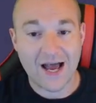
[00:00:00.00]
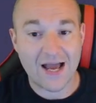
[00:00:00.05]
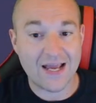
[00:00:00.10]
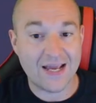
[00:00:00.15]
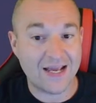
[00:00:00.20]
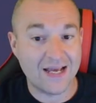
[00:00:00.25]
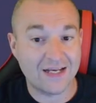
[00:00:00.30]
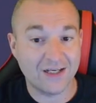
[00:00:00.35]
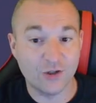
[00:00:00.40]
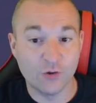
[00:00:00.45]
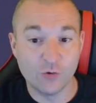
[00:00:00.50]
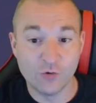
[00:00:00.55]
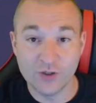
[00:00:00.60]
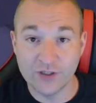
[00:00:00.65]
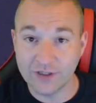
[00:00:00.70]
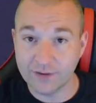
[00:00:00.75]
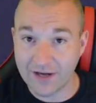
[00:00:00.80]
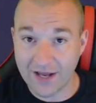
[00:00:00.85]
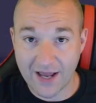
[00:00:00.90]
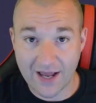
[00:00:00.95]
and you
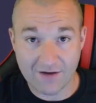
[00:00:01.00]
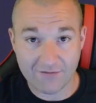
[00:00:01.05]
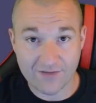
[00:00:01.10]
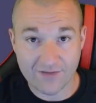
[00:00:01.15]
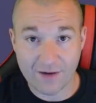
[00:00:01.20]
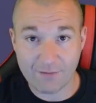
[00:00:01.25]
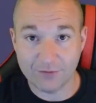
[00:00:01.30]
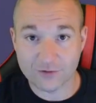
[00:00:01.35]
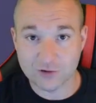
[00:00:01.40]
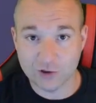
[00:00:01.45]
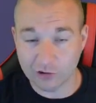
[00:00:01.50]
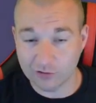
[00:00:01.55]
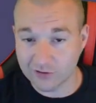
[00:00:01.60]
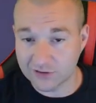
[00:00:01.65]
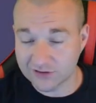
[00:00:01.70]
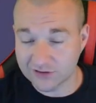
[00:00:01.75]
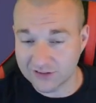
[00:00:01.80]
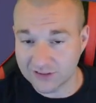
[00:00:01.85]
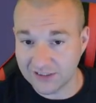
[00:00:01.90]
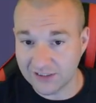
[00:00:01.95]
didn't have that much
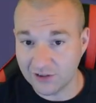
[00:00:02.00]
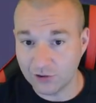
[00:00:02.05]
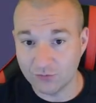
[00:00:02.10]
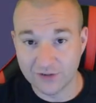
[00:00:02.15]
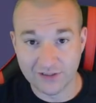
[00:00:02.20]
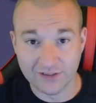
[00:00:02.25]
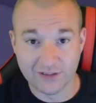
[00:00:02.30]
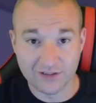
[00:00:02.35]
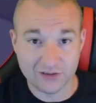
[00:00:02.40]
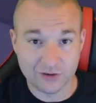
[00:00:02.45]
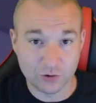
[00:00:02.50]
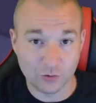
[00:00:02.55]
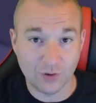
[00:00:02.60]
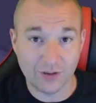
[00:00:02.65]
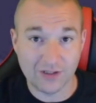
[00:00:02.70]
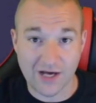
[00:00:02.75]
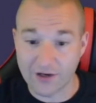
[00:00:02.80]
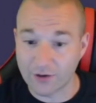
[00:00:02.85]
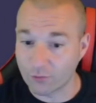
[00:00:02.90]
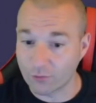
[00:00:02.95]
currency, you didn't do a
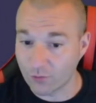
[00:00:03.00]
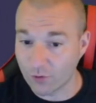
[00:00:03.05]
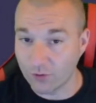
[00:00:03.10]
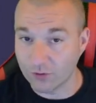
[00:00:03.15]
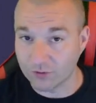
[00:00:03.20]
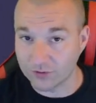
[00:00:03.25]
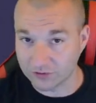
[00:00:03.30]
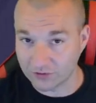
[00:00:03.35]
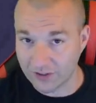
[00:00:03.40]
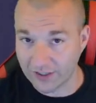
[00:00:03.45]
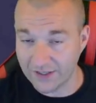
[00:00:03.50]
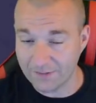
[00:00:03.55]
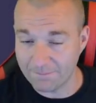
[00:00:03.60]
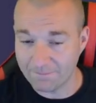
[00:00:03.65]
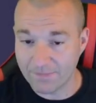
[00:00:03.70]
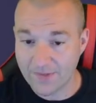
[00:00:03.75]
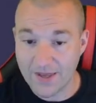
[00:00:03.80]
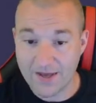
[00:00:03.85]
lot of rolls, right?